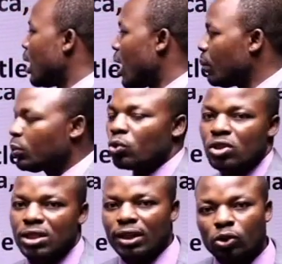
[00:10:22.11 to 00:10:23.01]
help to
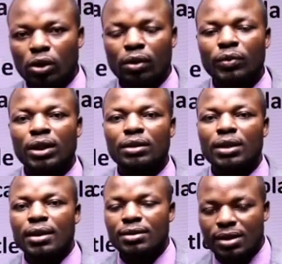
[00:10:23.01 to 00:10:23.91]
settle
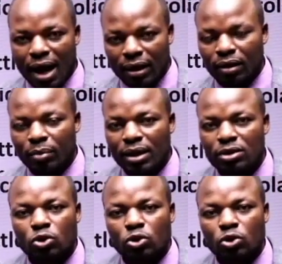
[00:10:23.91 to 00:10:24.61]
their disagreement.